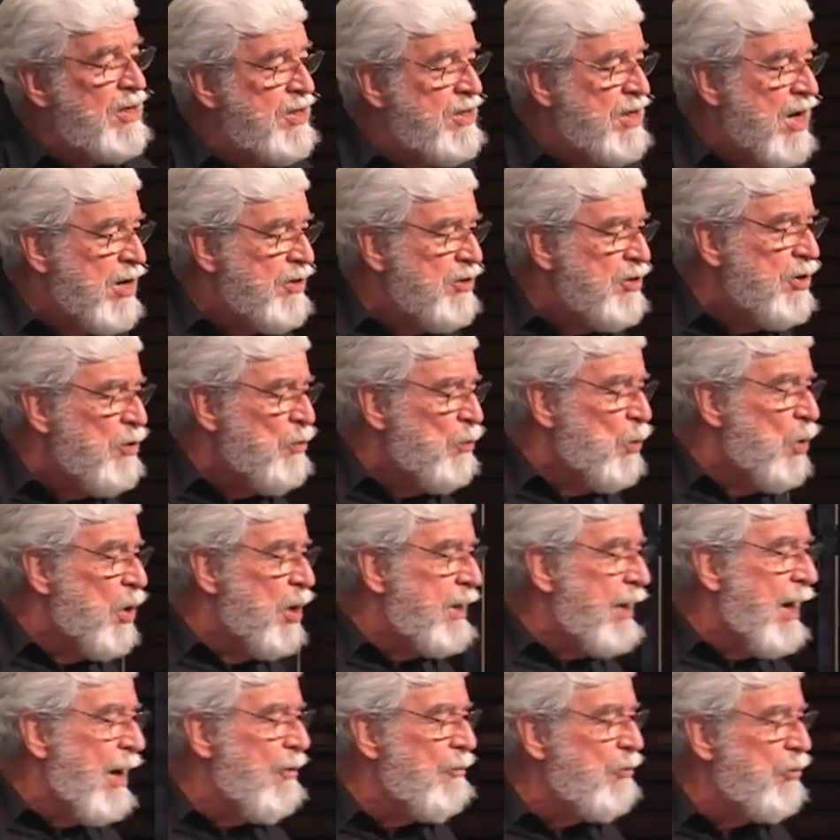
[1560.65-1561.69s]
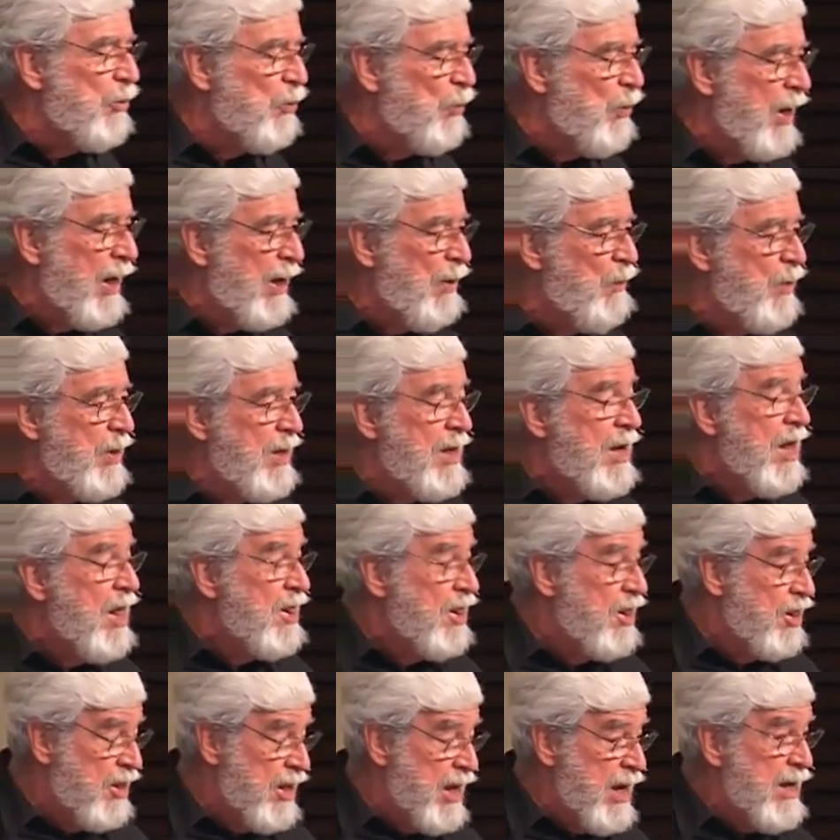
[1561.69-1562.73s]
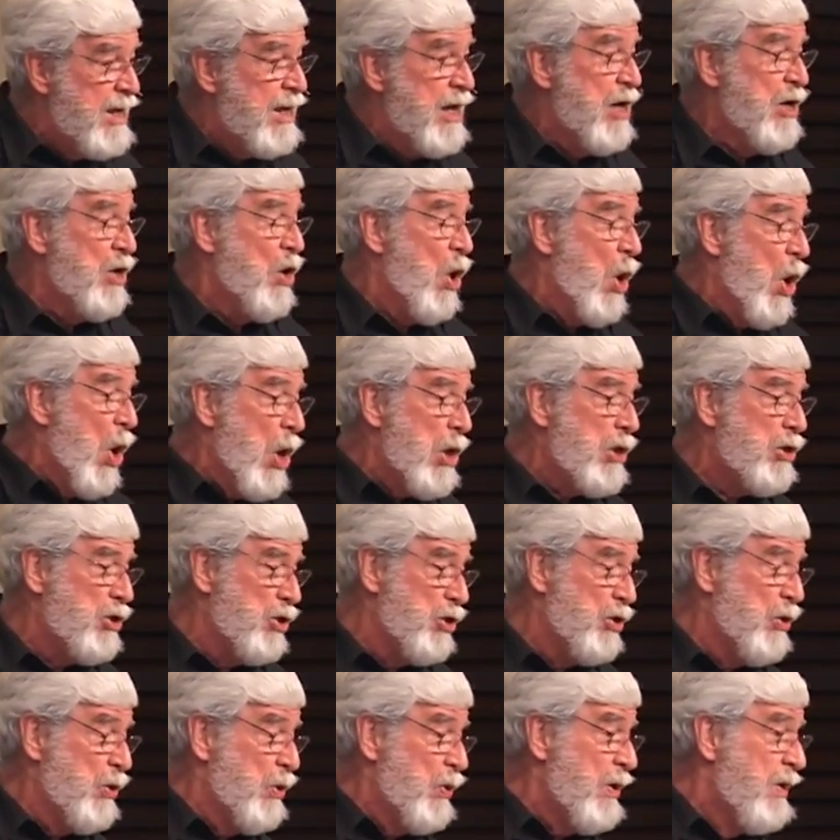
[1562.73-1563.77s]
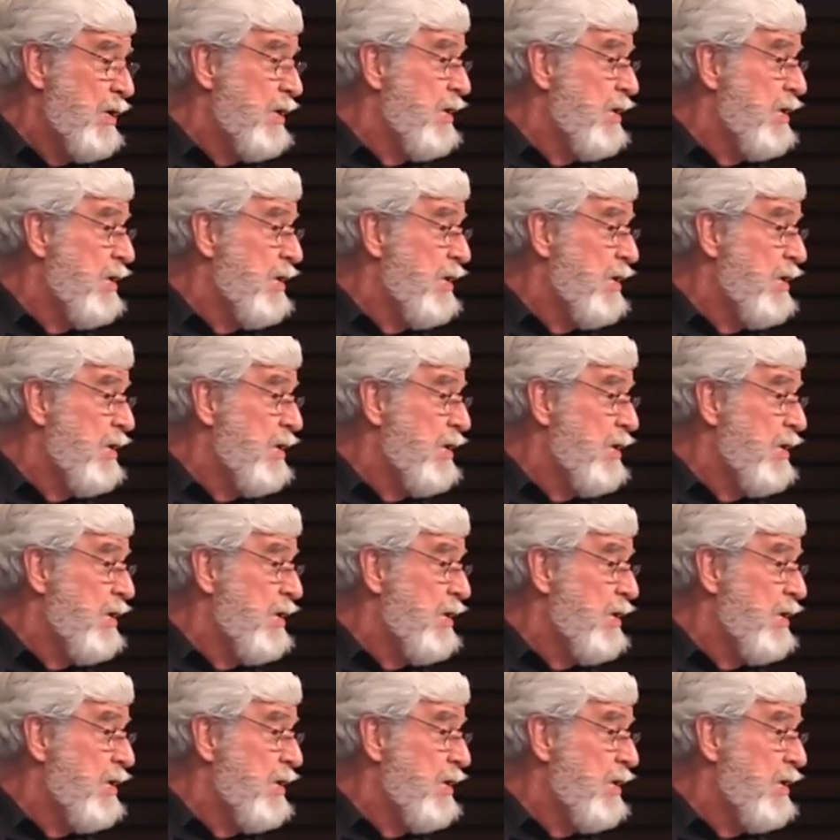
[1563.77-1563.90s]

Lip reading: doesn't work out the way we think it ought to,